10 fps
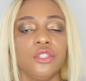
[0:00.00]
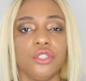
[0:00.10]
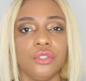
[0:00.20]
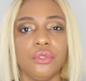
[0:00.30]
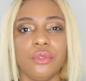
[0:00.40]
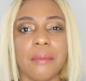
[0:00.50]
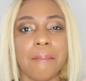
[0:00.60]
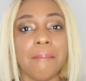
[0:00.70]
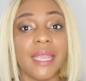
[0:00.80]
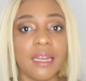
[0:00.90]
Two, the
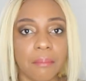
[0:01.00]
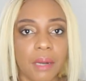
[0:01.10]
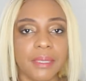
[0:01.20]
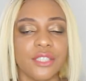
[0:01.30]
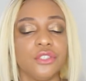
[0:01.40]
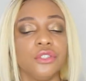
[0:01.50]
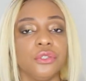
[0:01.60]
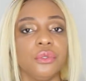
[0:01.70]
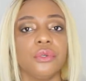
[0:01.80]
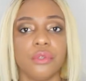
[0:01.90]
minimum is
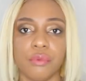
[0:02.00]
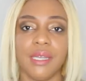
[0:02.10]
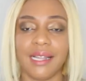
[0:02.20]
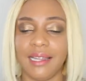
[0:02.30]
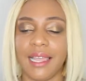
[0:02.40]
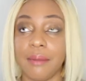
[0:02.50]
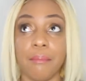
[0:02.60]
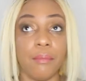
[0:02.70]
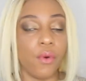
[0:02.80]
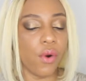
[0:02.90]
two to three client
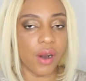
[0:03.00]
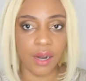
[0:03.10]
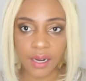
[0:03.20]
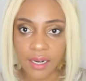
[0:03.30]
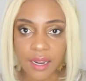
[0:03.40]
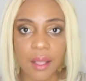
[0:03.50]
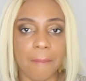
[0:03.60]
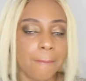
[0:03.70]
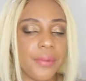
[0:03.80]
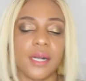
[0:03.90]
more,
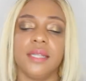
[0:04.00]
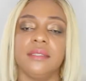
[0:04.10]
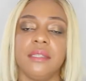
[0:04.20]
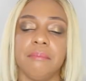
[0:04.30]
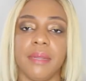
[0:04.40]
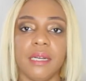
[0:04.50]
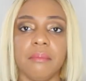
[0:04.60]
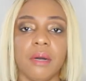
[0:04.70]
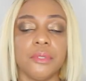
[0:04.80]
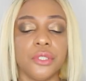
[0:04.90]
but the
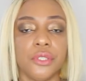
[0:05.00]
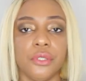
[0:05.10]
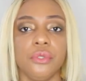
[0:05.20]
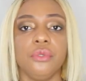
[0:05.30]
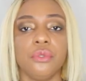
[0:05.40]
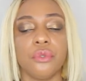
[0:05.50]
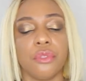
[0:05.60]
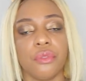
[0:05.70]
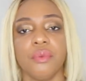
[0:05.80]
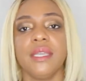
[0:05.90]
minimum two to
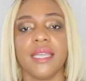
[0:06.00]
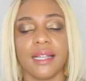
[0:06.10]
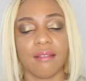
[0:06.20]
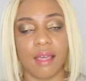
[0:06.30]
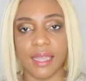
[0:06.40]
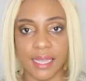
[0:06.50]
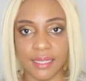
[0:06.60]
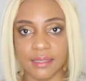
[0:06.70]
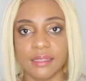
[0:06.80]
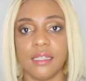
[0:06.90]
three
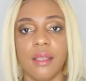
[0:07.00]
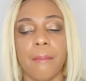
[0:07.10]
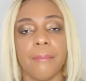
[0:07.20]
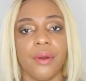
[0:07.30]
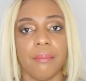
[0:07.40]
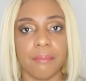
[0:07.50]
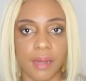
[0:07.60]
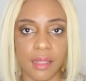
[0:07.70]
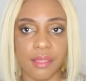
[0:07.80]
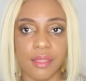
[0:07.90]
clients per
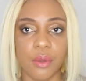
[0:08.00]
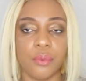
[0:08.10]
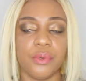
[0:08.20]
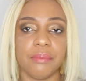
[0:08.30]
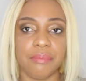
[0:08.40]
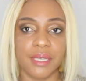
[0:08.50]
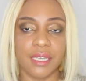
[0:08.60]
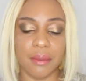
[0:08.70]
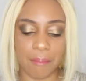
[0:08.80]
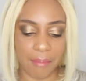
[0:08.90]
month would
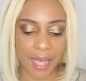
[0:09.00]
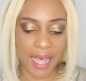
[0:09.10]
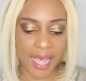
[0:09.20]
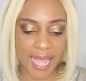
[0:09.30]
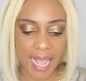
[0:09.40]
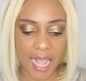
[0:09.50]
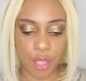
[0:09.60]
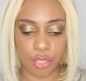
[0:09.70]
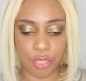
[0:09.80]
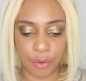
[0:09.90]
be my
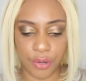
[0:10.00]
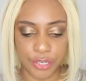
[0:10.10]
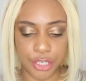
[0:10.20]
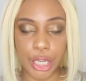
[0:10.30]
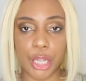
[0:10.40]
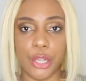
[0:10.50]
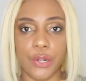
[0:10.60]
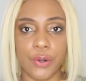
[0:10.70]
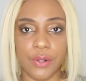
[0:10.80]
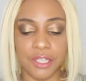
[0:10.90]
third
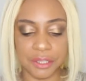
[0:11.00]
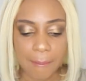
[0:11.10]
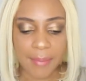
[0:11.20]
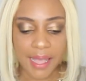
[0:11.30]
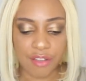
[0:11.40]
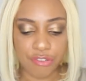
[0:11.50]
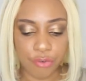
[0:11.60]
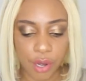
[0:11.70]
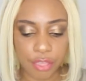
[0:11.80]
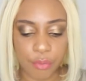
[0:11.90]
goal. My
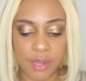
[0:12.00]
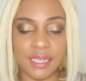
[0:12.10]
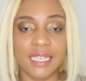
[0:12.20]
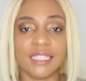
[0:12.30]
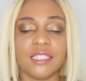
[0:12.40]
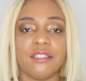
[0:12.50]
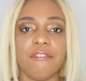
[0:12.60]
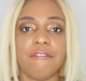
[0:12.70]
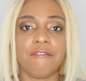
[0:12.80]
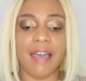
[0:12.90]
fourth one is to
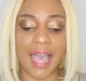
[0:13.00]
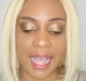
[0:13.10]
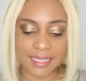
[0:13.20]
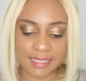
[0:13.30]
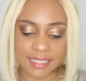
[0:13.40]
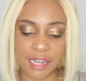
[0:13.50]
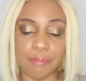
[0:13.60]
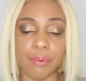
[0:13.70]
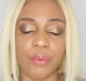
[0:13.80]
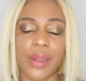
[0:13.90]
fast
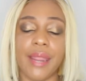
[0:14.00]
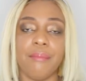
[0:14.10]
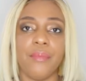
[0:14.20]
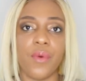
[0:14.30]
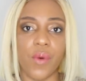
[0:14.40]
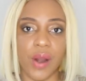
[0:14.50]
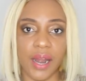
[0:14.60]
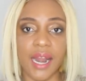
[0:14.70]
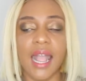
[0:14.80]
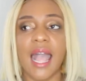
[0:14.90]
and pray
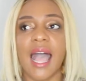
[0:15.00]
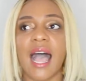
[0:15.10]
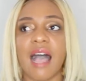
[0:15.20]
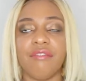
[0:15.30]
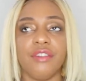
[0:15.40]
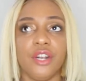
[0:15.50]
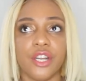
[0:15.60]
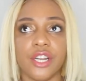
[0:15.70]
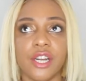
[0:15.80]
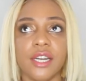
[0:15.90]
more. I've
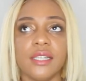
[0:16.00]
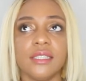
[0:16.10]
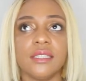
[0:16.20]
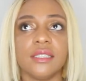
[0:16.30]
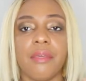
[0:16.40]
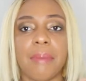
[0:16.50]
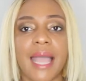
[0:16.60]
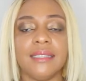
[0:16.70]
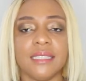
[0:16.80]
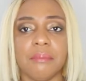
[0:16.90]
learned the
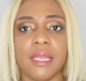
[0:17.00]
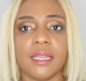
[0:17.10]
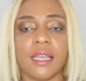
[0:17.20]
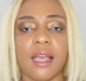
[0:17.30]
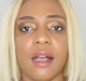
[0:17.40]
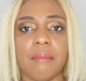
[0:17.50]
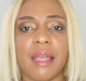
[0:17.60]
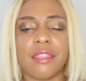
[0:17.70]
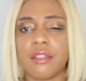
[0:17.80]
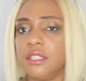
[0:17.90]
pandemic um,
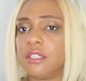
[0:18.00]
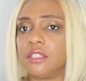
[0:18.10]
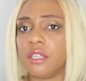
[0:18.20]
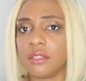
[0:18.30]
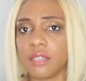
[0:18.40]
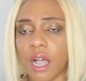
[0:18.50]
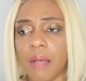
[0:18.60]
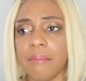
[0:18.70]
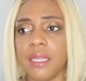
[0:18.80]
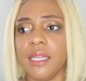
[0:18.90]
has
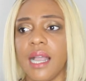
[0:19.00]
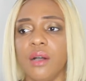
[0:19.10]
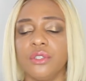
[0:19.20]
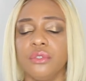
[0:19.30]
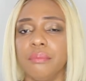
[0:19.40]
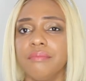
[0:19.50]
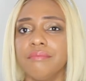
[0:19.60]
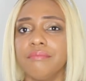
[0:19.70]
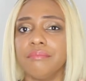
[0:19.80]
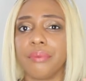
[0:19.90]
taught me how to
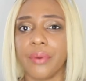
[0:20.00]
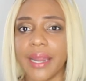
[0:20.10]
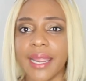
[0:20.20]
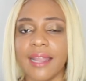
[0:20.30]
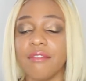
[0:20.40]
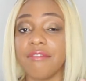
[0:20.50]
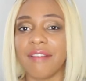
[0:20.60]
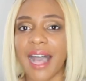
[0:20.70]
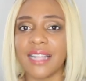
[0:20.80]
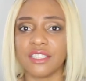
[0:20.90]
pray and
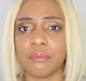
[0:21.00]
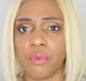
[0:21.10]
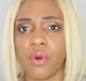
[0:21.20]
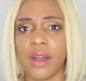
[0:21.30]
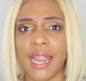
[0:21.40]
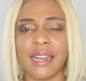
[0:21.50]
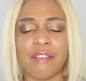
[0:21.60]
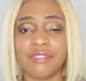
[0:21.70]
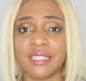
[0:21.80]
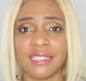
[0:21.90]
fast more and
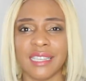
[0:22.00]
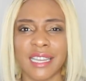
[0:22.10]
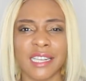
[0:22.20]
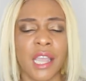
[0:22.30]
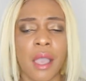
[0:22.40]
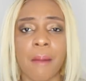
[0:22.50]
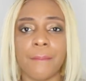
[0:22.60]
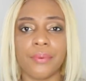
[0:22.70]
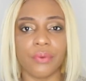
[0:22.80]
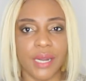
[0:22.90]
I've seen
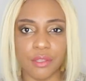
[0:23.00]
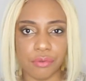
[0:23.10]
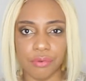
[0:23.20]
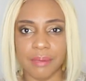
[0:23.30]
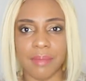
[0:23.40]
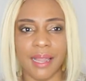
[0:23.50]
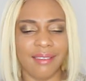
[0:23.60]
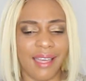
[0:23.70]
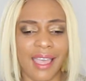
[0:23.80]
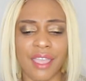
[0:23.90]
breakthrough in my
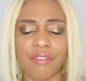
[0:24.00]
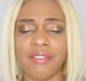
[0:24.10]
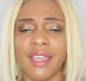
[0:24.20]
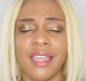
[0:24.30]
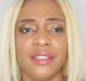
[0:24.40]
life.